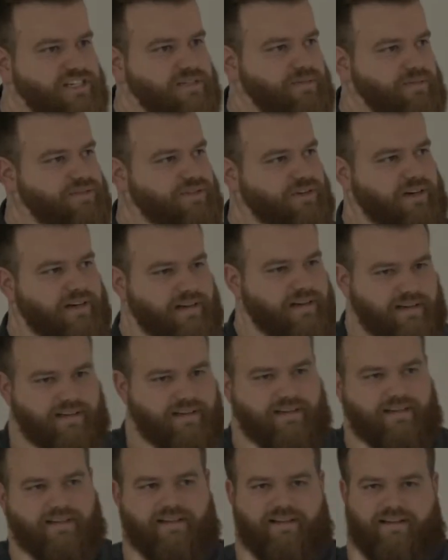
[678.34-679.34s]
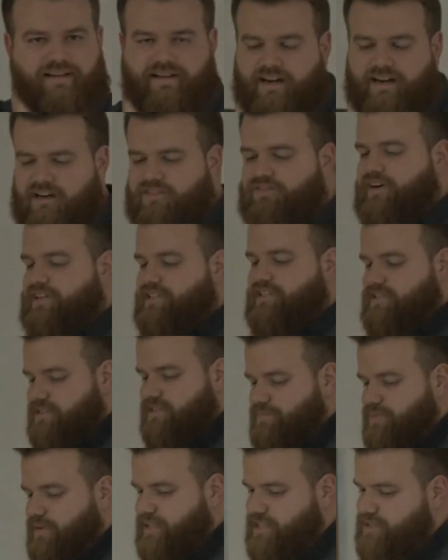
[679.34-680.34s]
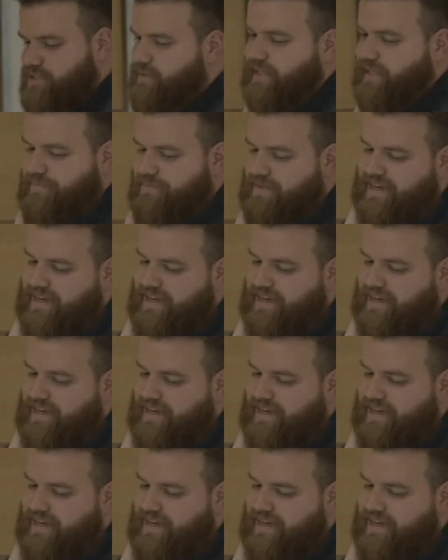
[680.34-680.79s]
before? Arrow functions are pretty sweet.